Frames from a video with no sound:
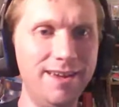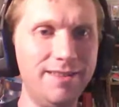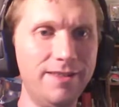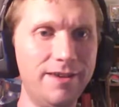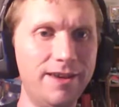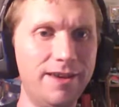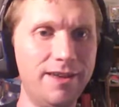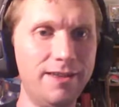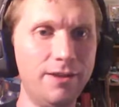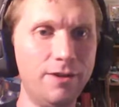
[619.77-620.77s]

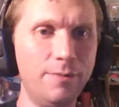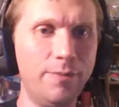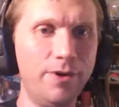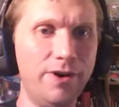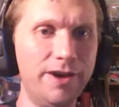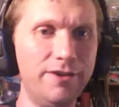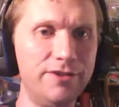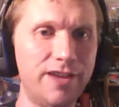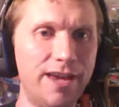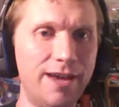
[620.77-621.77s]
little boy who's
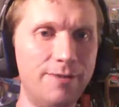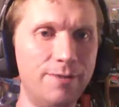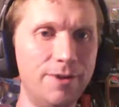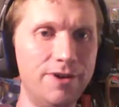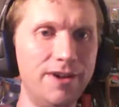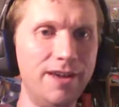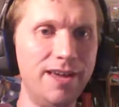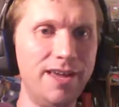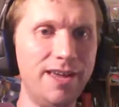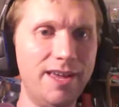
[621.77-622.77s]
Edward.
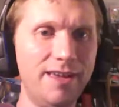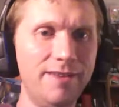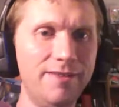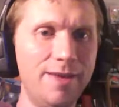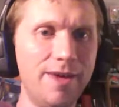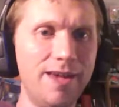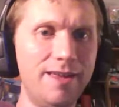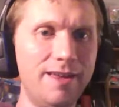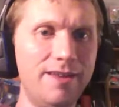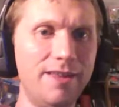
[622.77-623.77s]
They
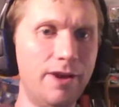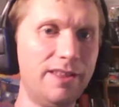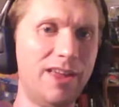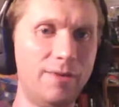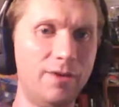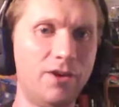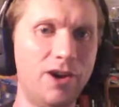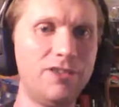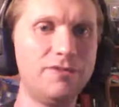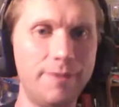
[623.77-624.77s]
were at the table across
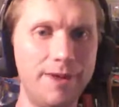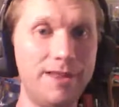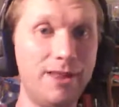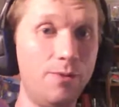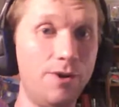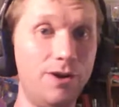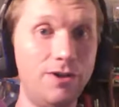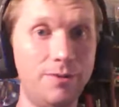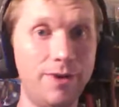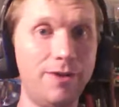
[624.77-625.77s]
from me. Then they went all the
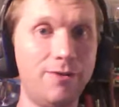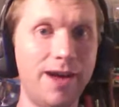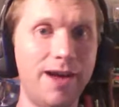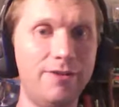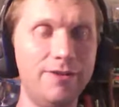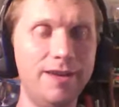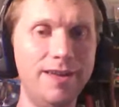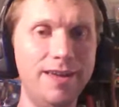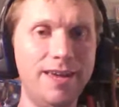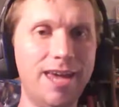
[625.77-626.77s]
way around,
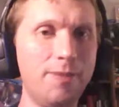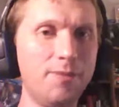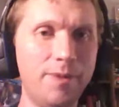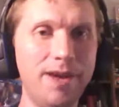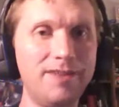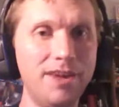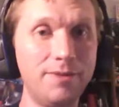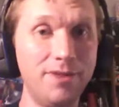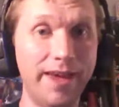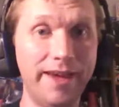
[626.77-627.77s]
came to my table
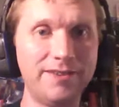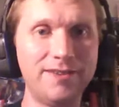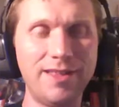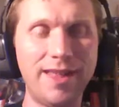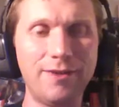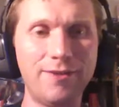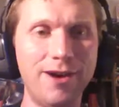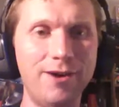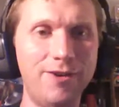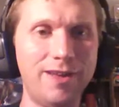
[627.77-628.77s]
last in that
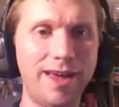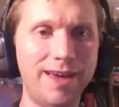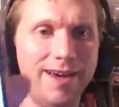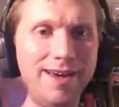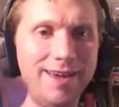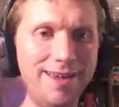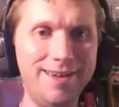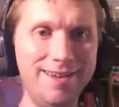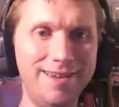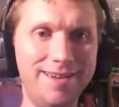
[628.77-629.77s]
row, and I
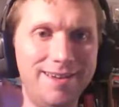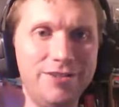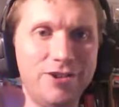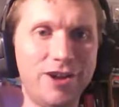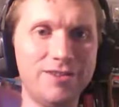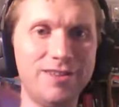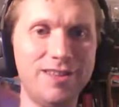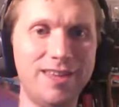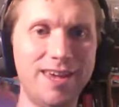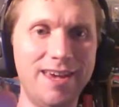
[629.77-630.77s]
talked to the
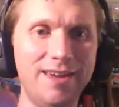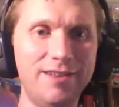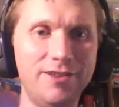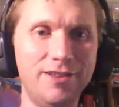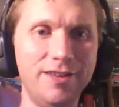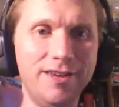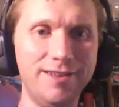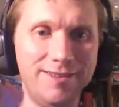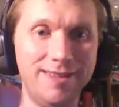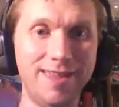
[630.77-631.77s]
kid, to
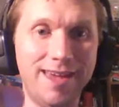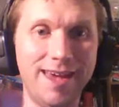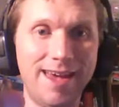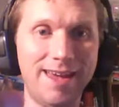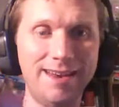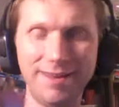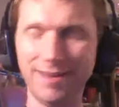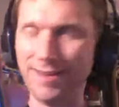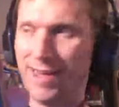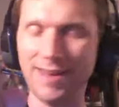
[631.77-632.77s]
the Ed
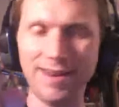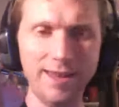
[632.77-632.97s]
kid,